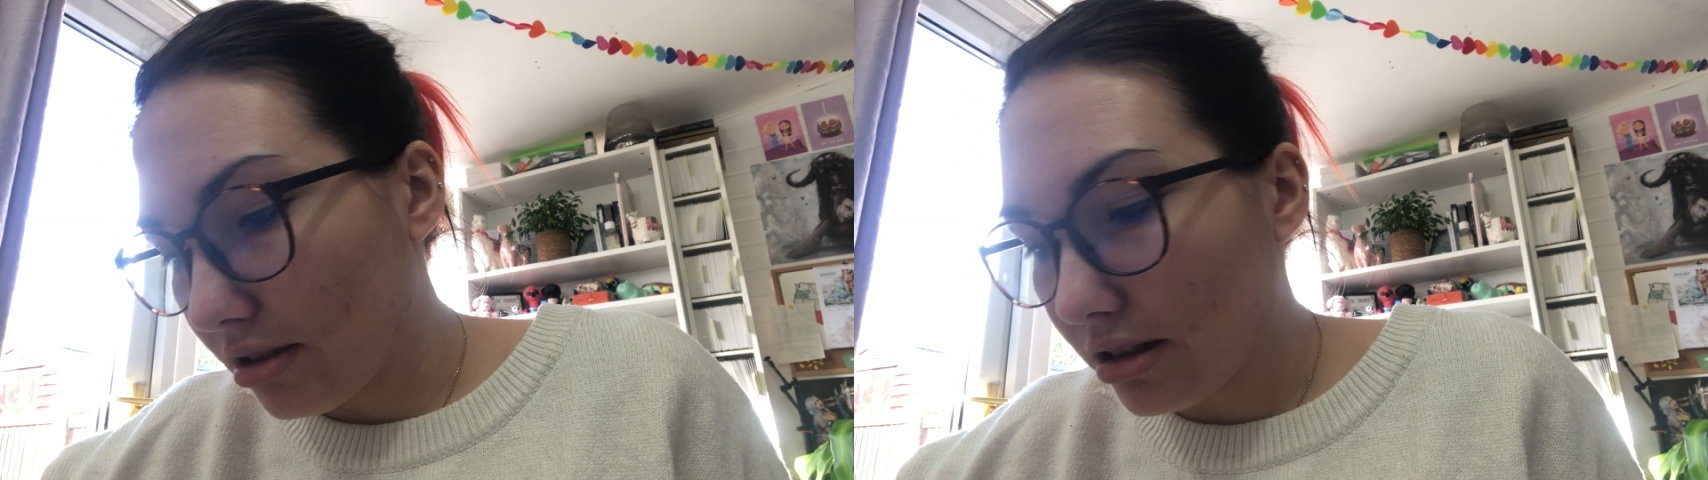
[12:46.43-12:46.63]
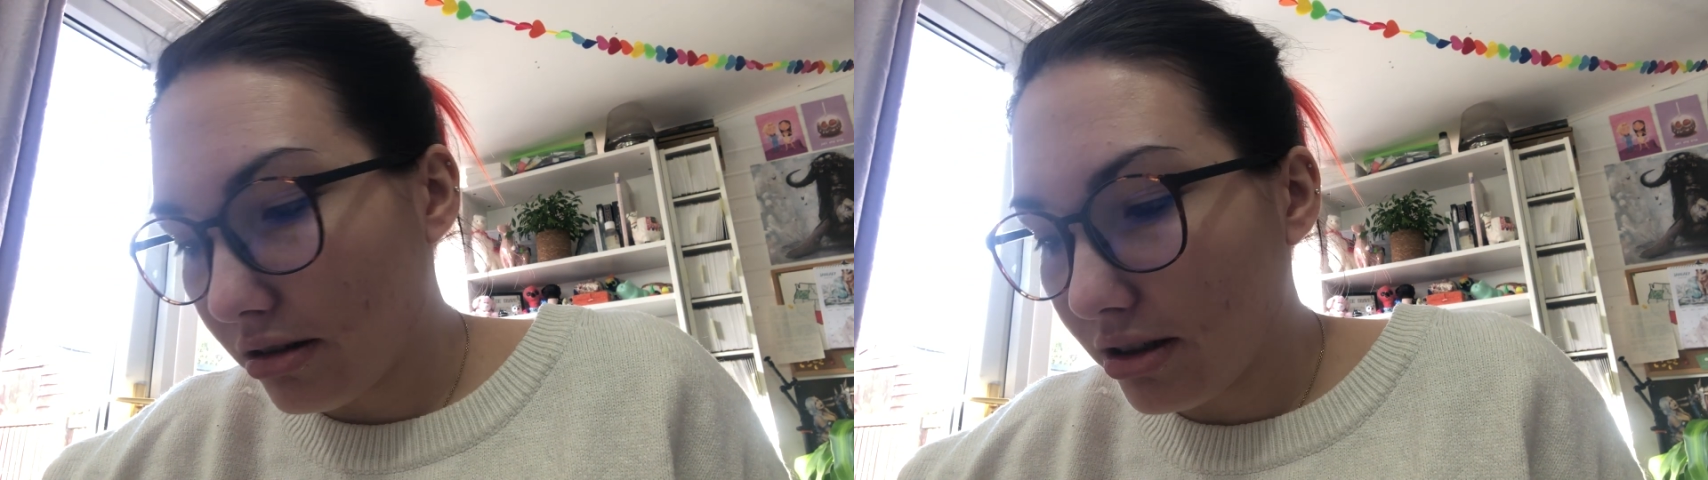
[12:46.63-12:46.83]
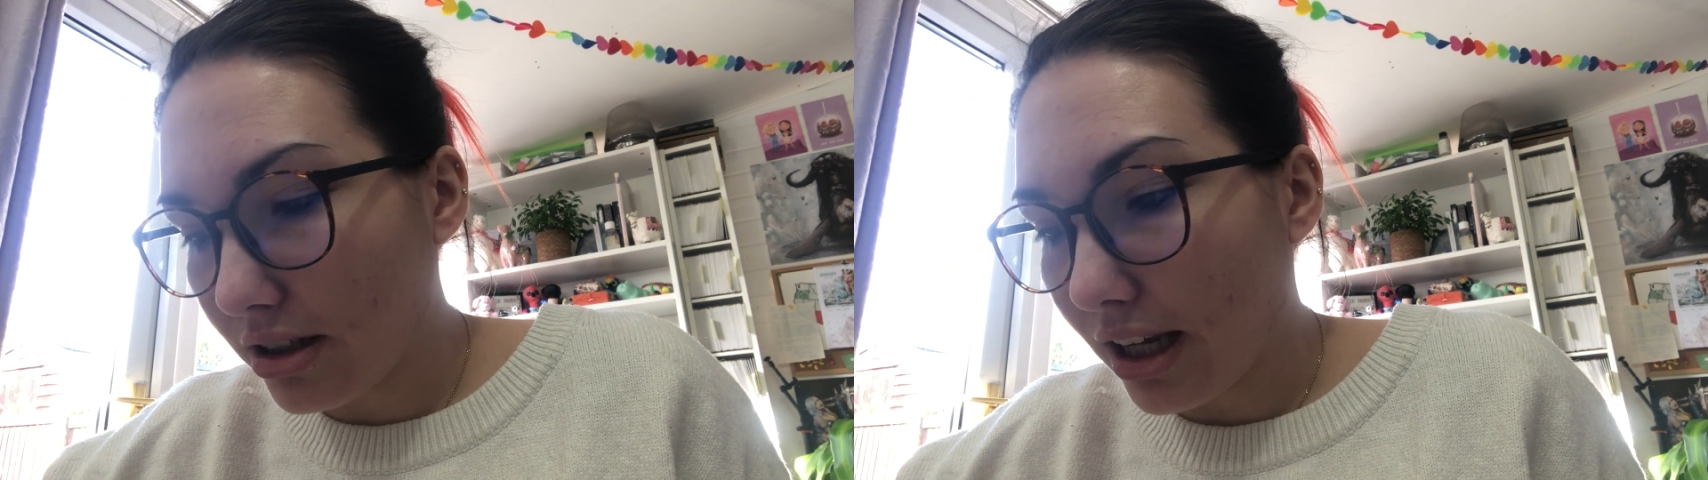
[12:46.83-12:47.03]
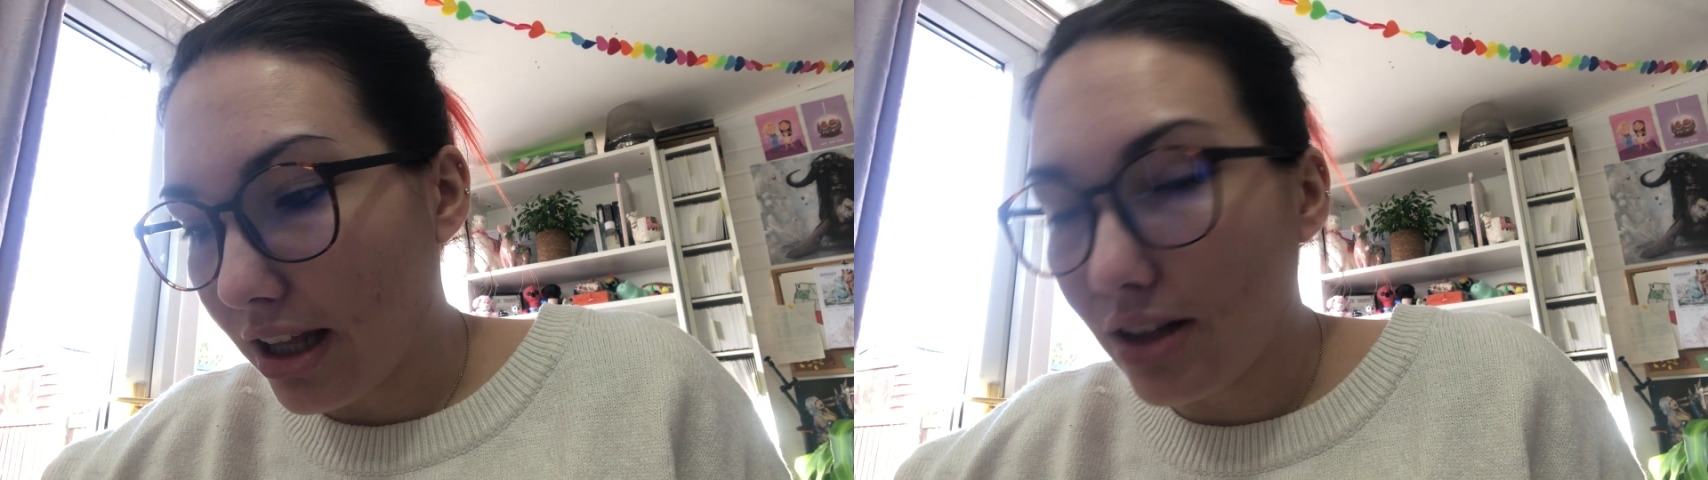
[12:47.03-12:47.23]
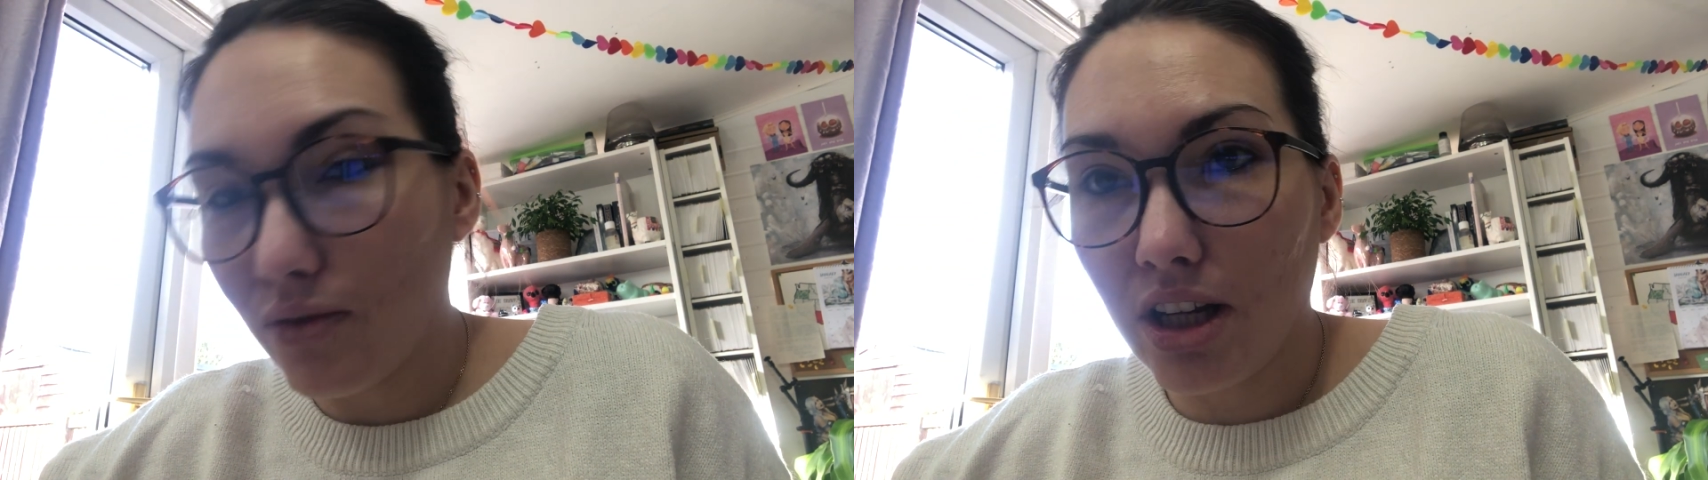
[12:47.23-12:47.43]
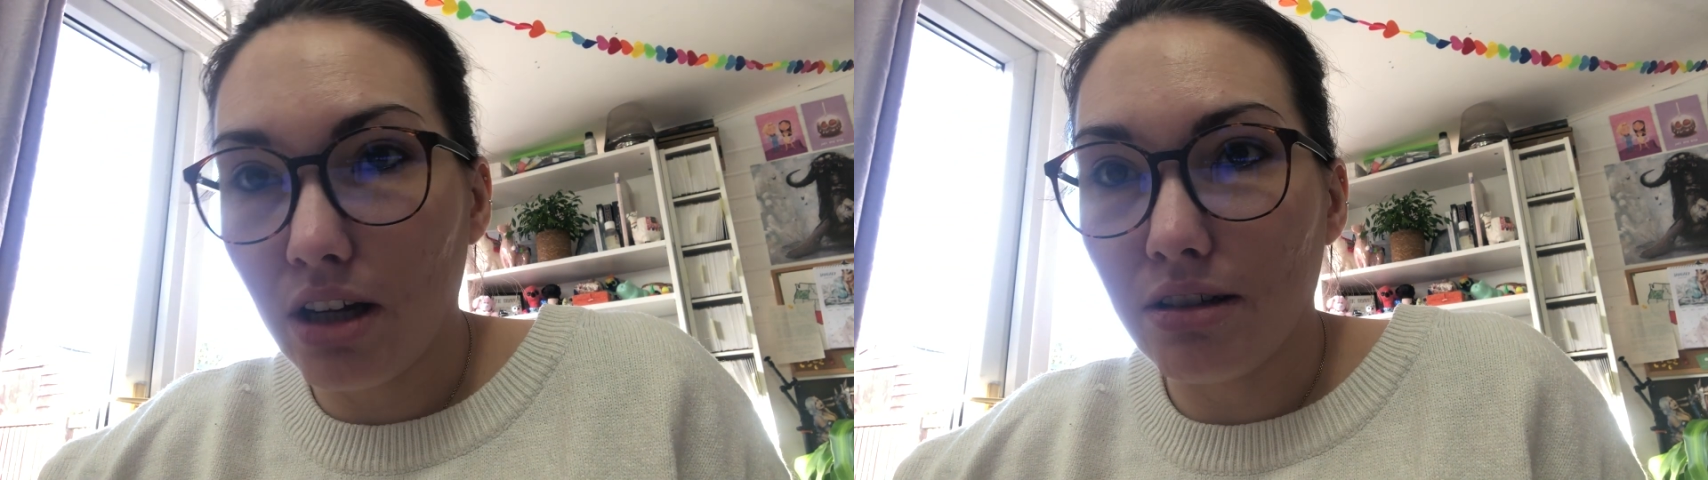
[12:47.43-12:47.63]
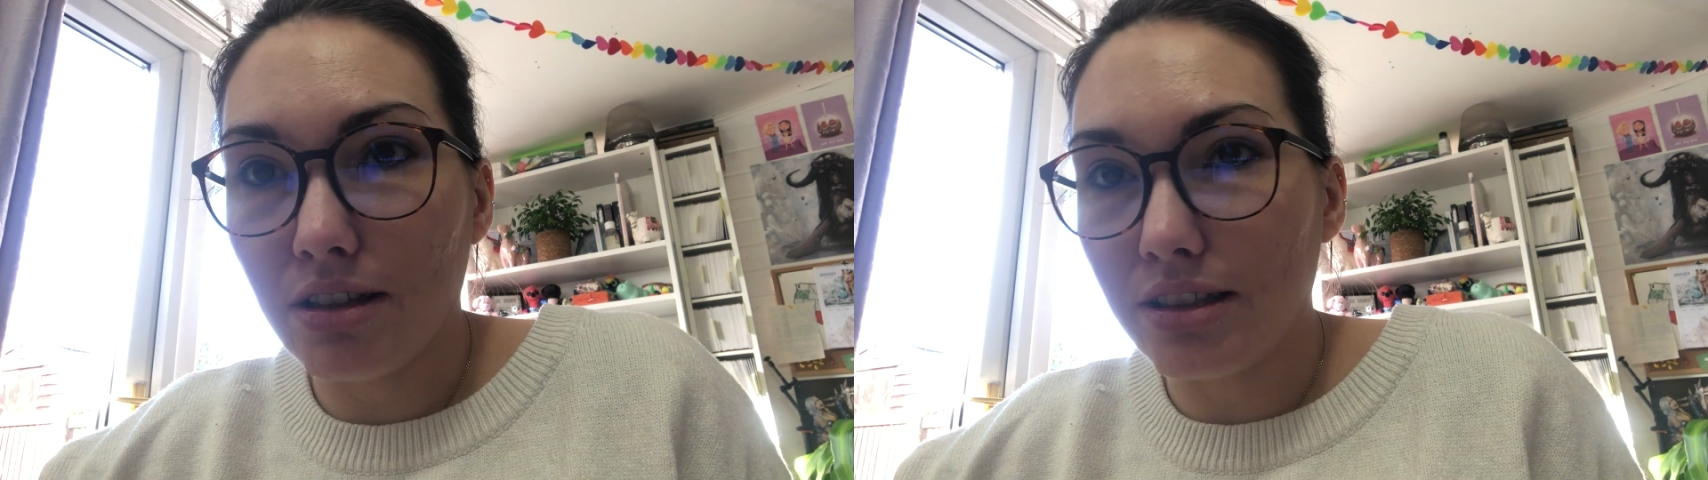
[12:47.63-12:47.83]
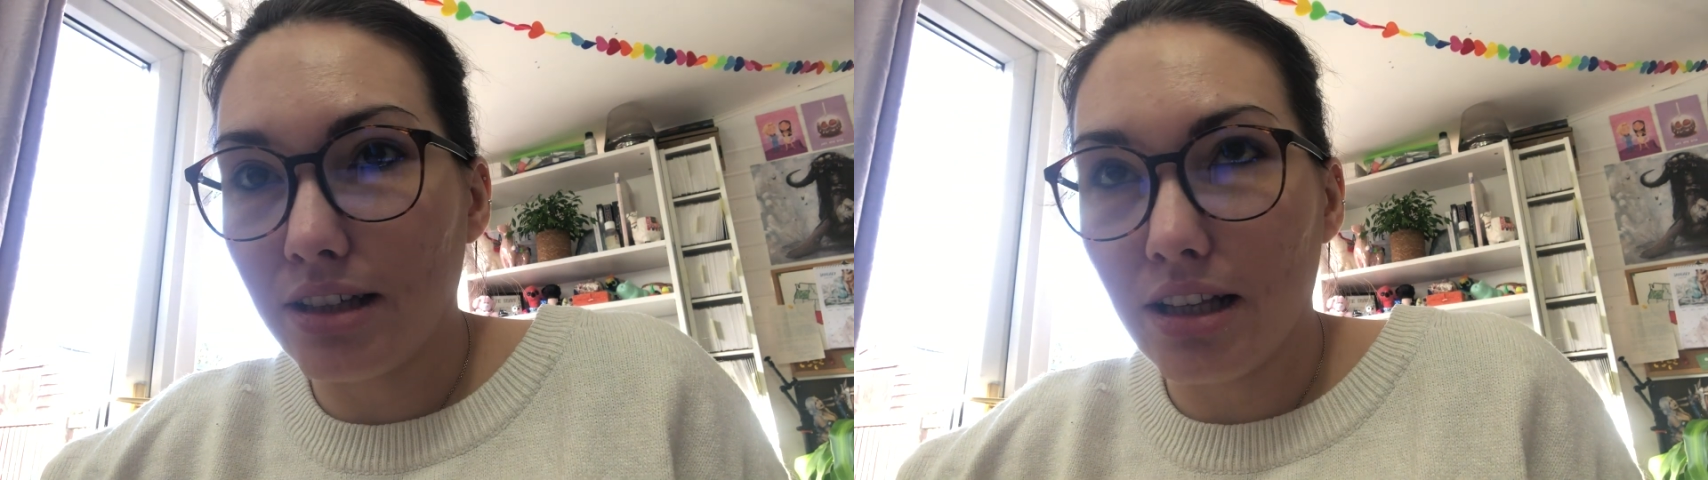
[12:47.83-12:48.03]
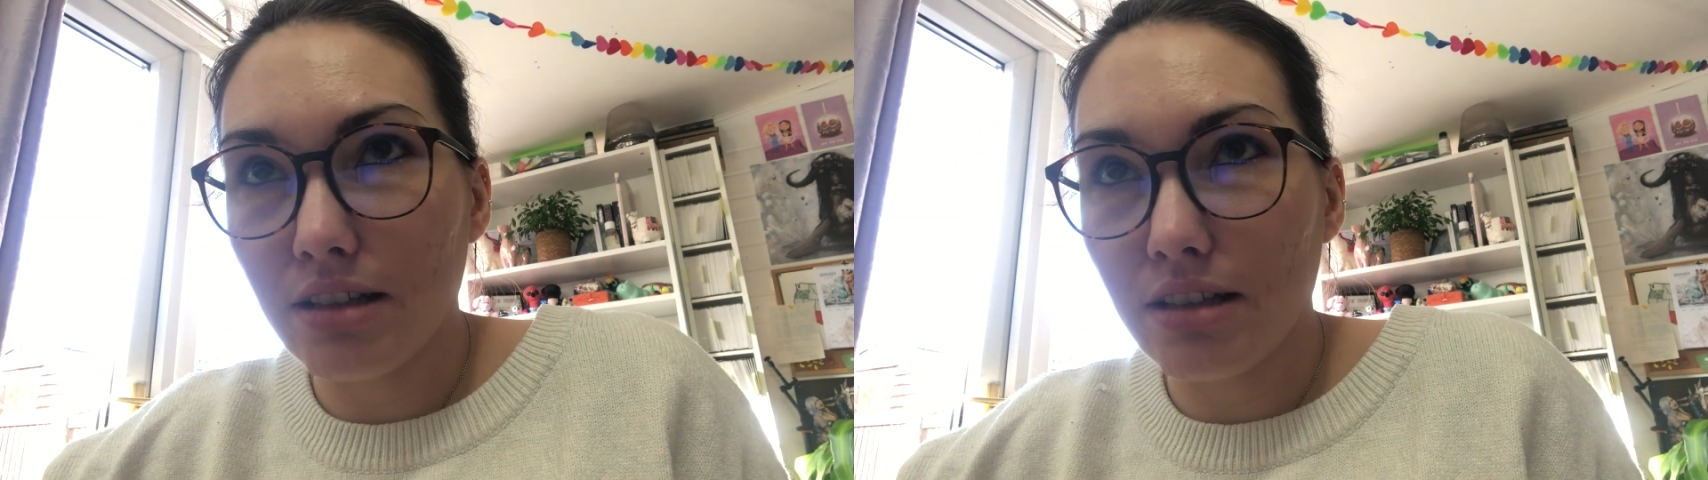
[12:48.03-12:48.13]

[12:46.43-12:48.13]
As long as I get this video done today,